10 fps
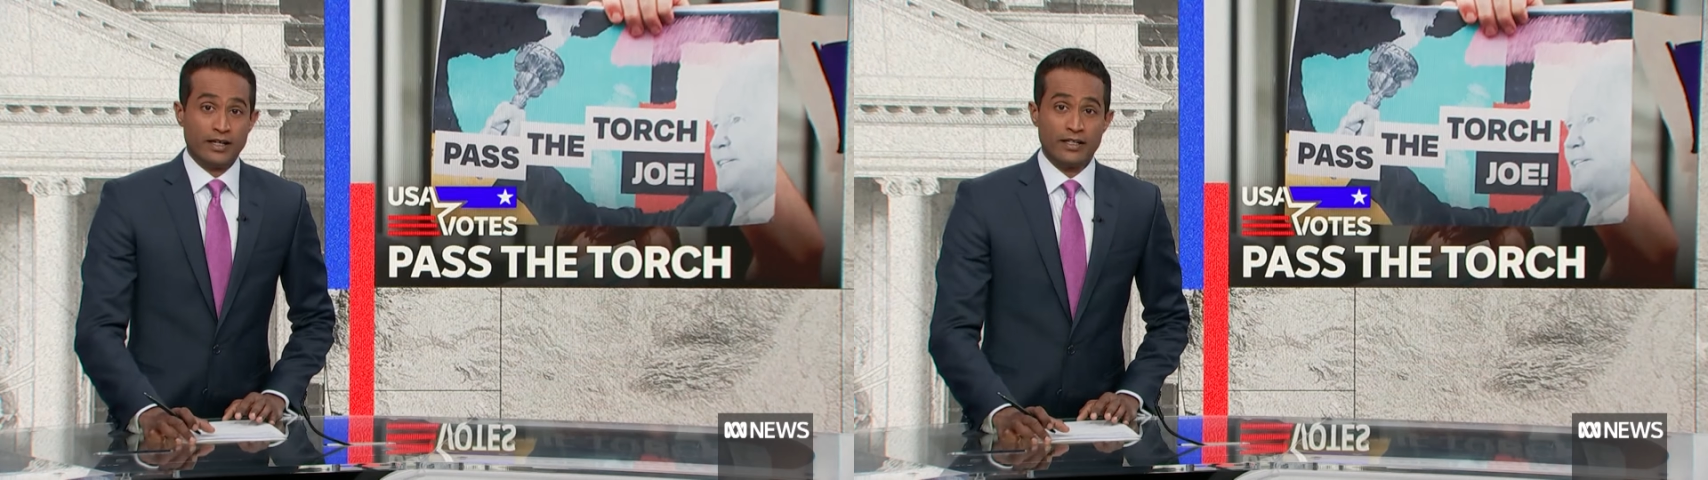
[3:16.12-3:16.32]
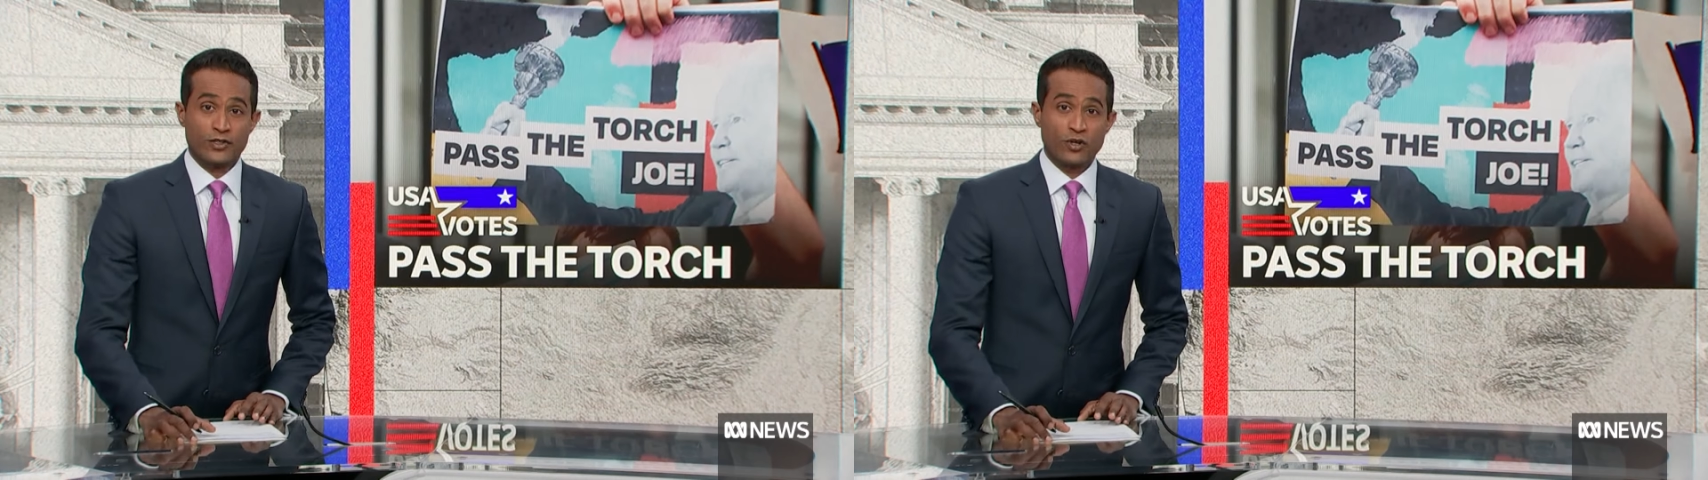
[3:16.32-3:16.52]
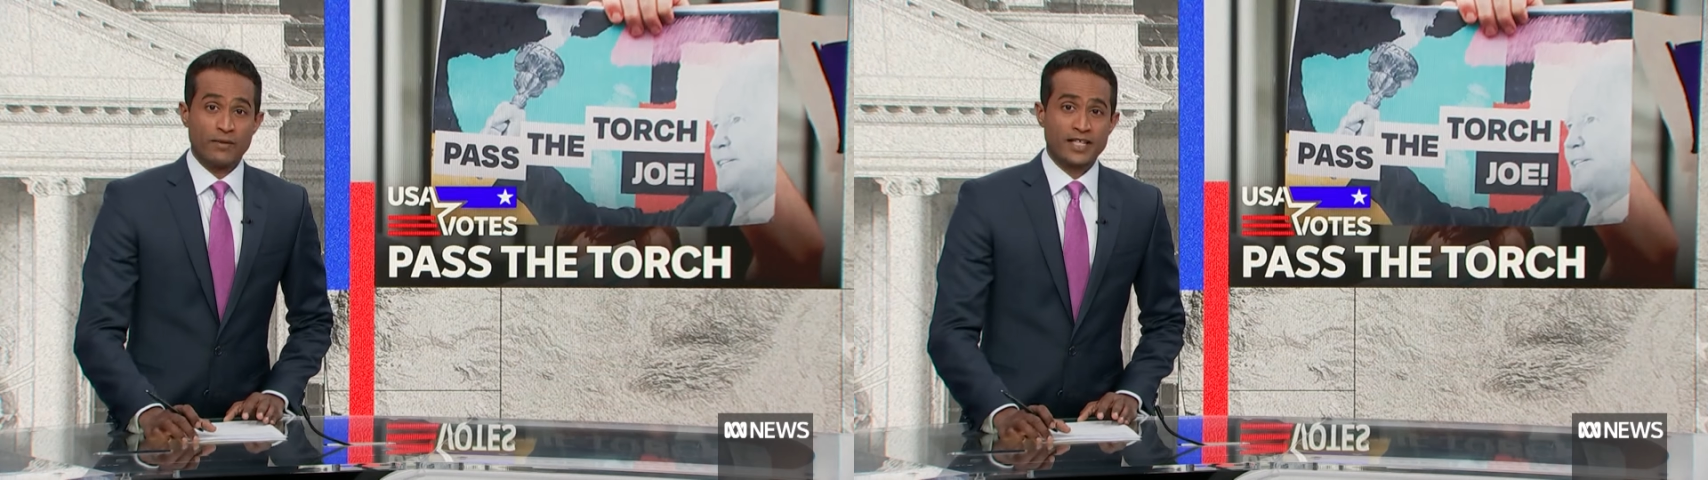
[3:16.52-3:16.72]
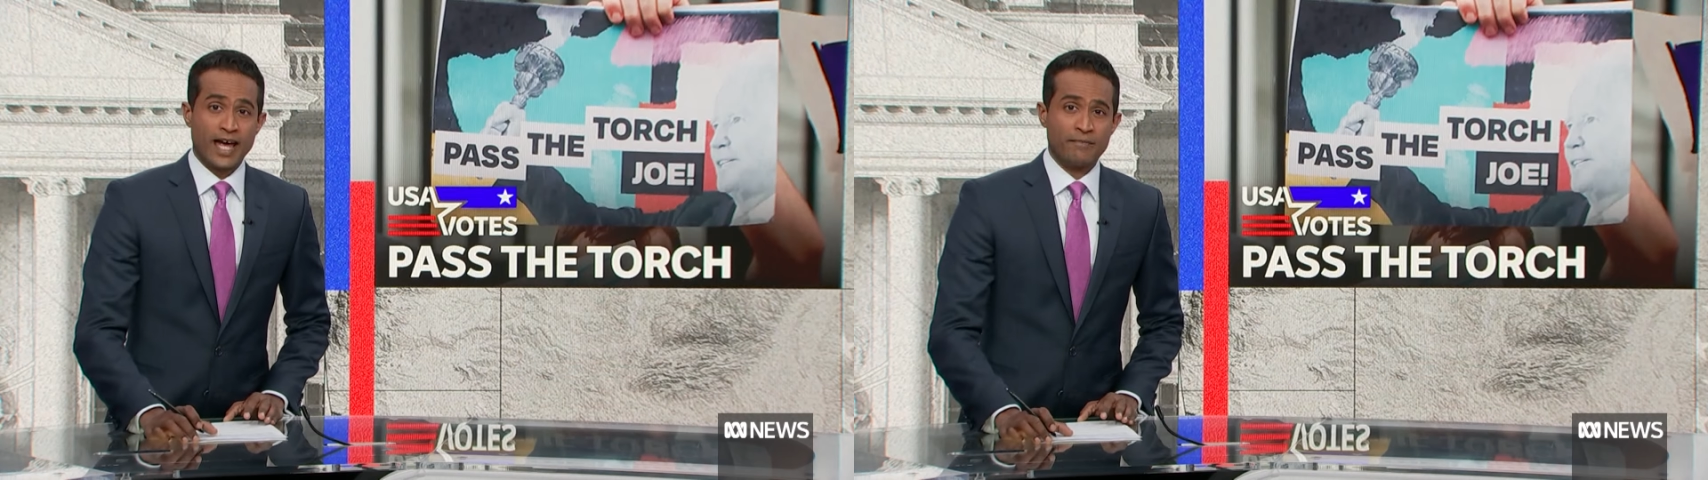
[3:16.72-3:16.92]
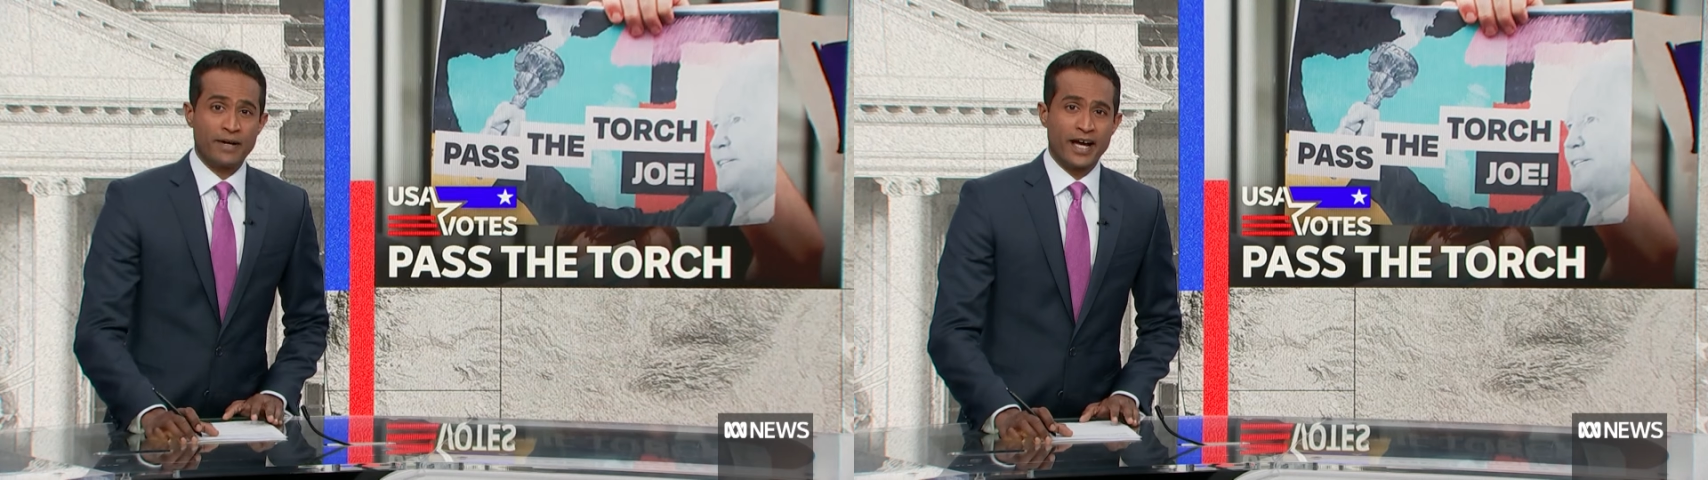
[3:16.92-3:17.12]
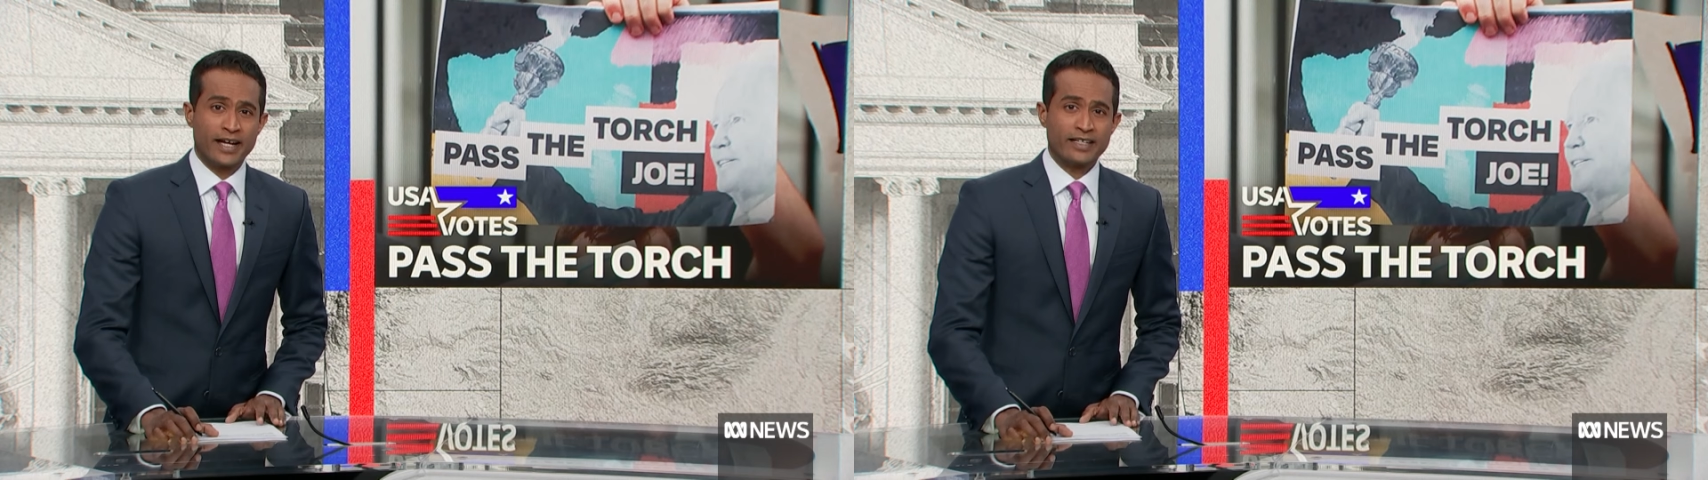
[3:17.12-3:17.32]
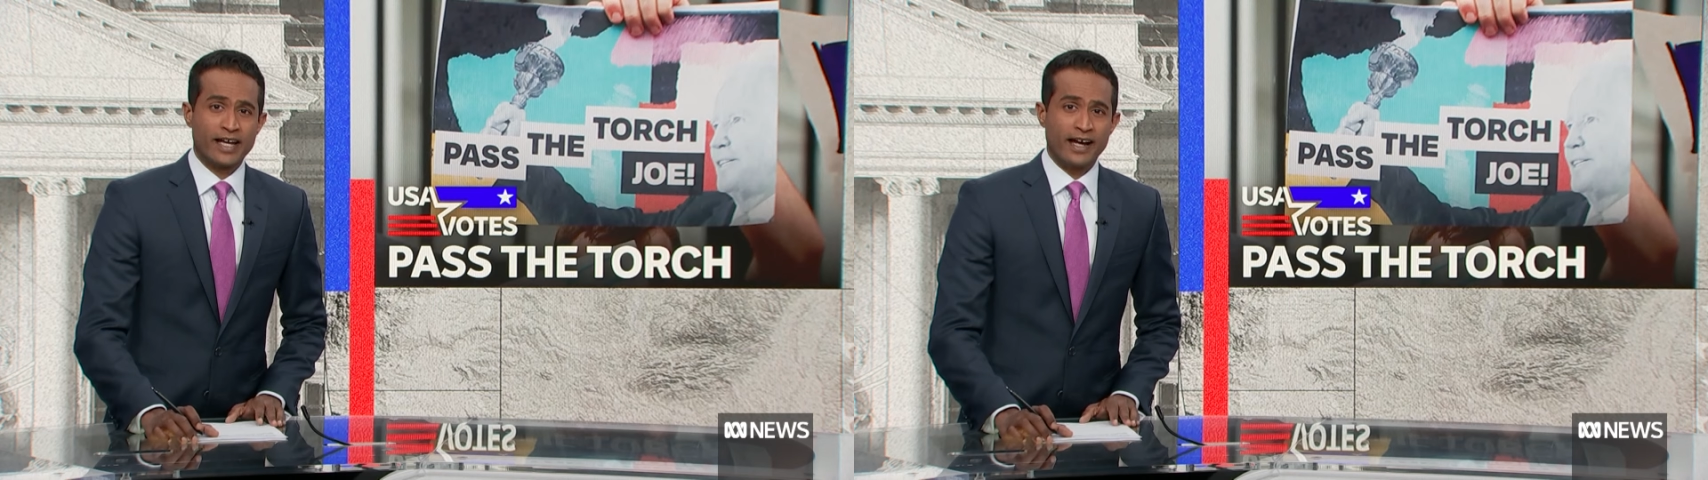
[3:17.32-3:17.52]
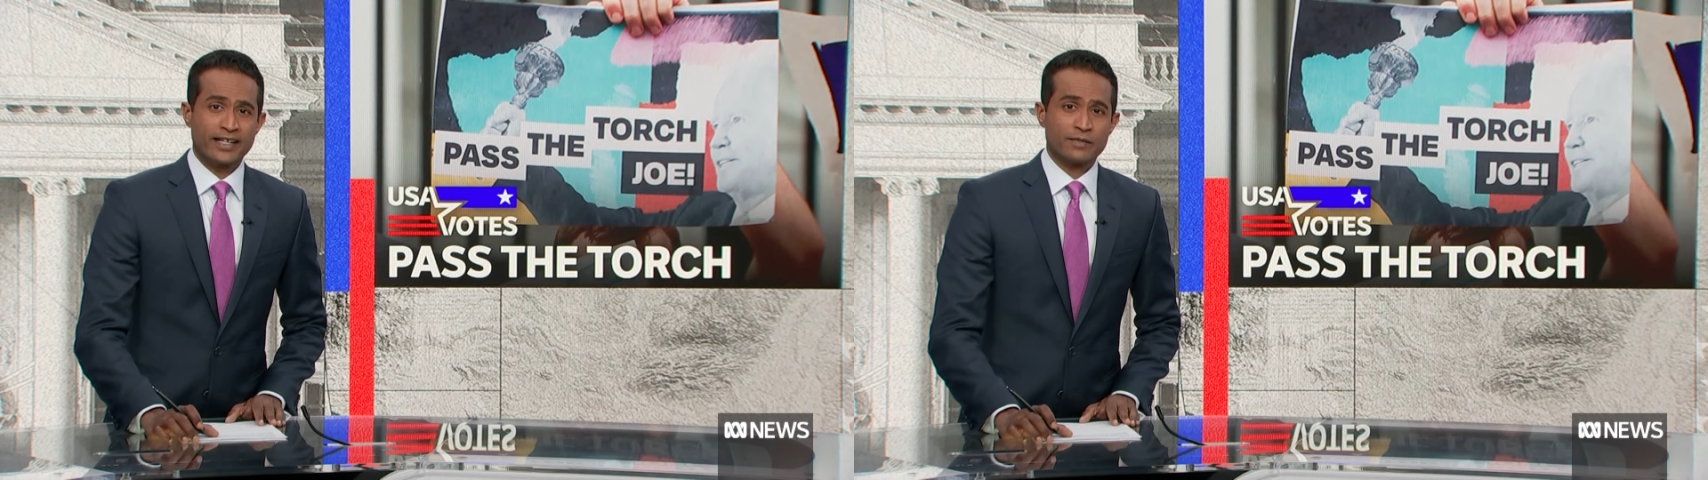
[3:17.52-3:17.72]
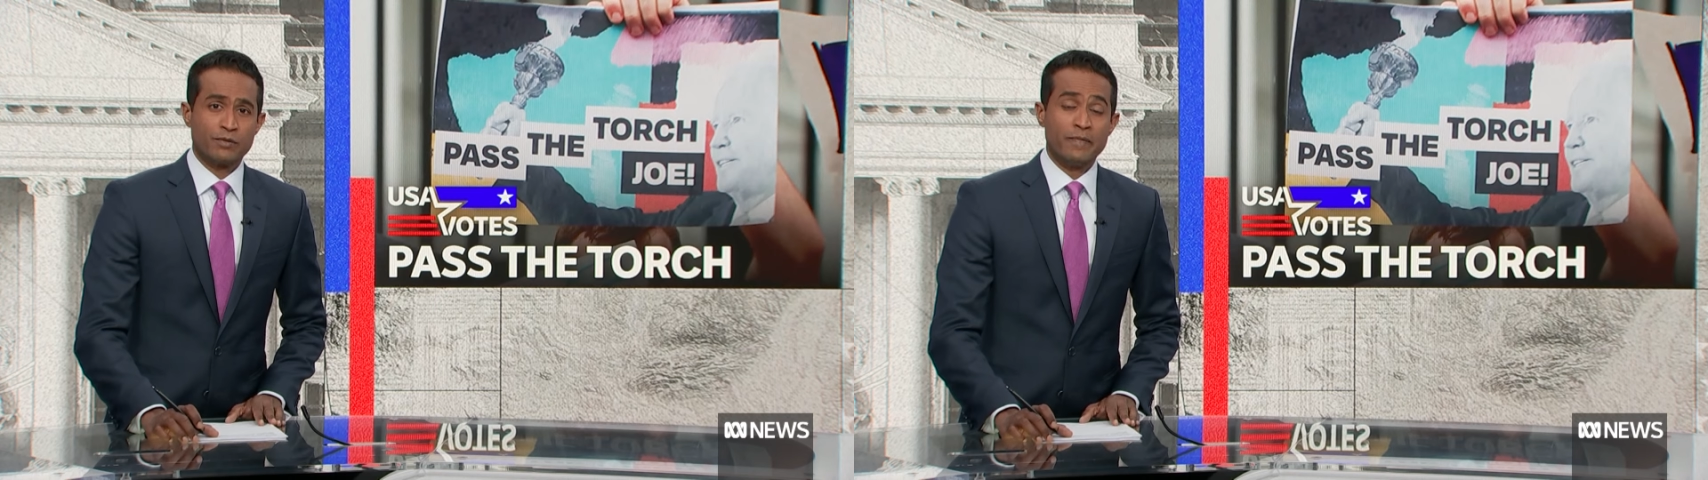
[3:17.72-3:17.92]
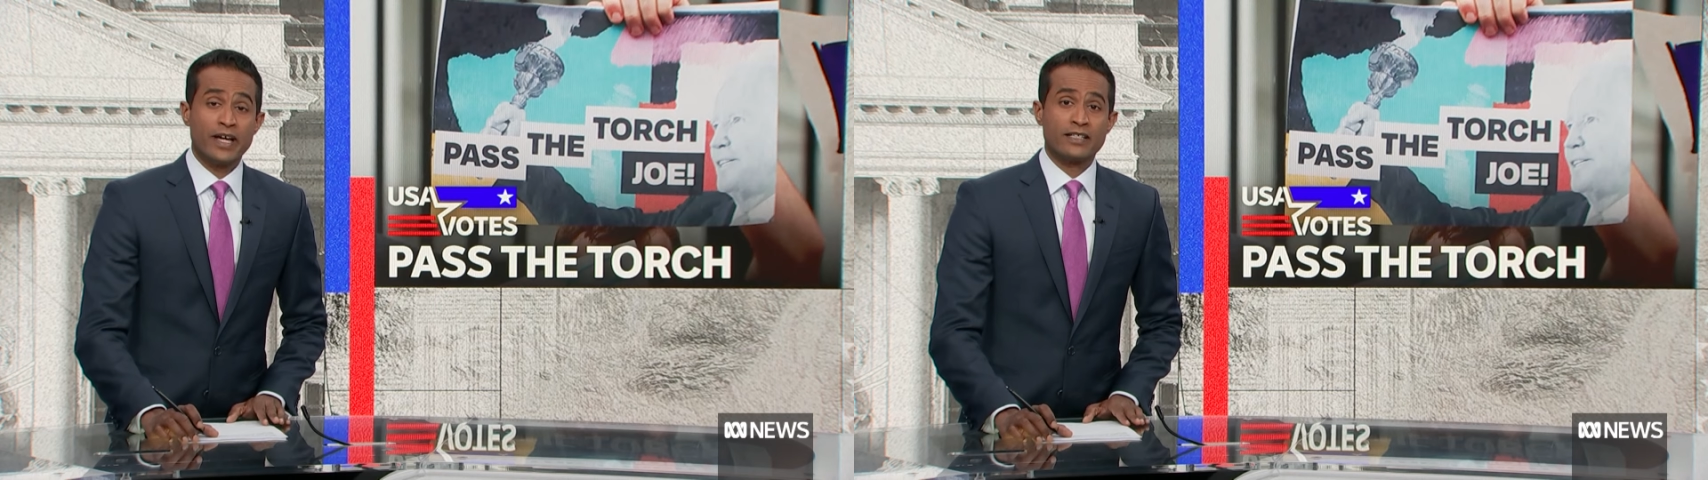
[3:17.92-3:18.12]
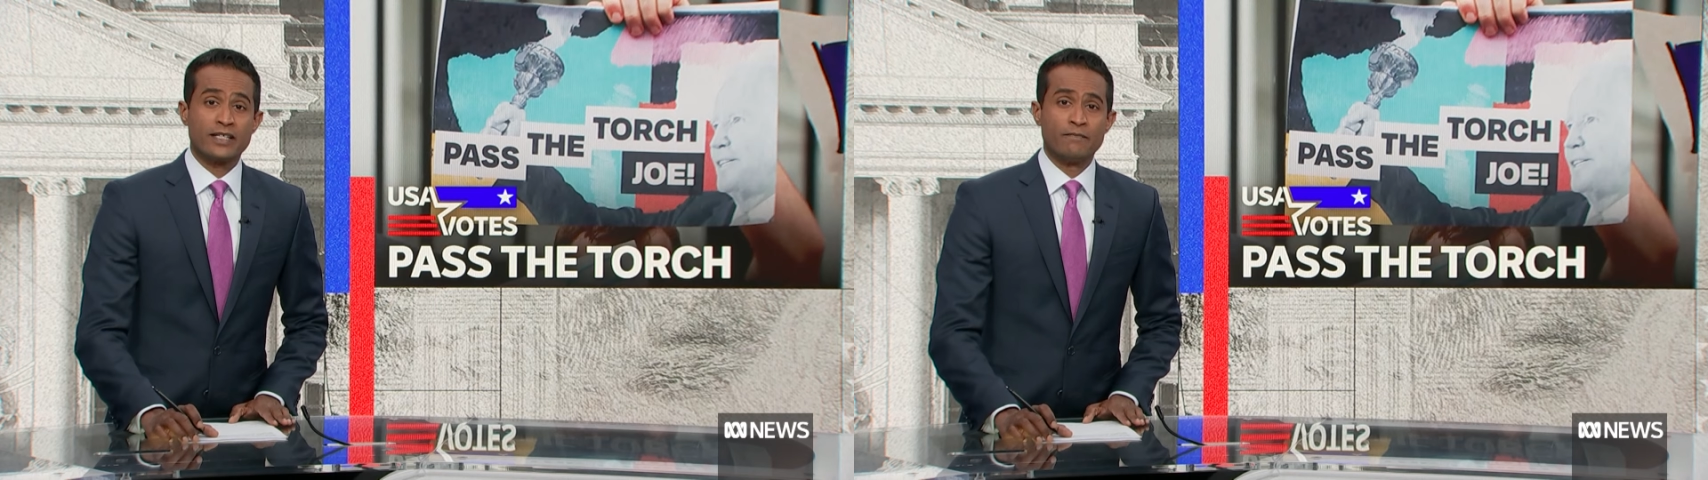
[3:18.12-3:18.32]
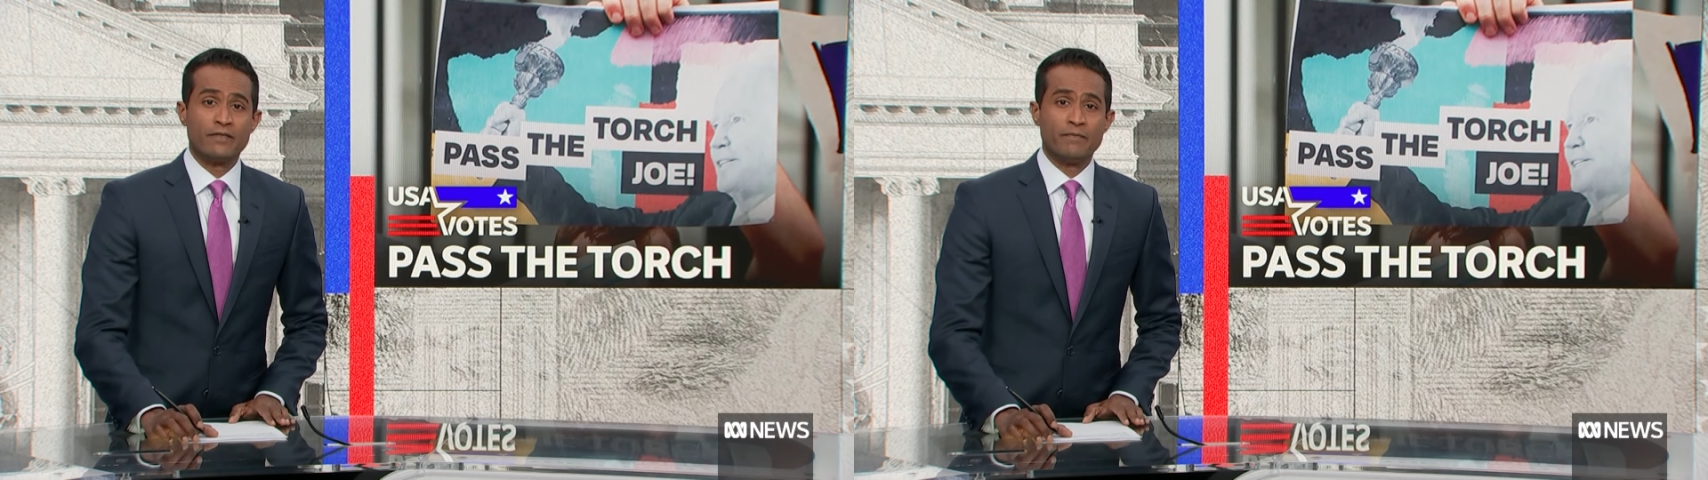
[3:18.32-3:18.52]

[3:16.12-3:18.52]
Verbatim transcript: As Trump's campaign gains momentum,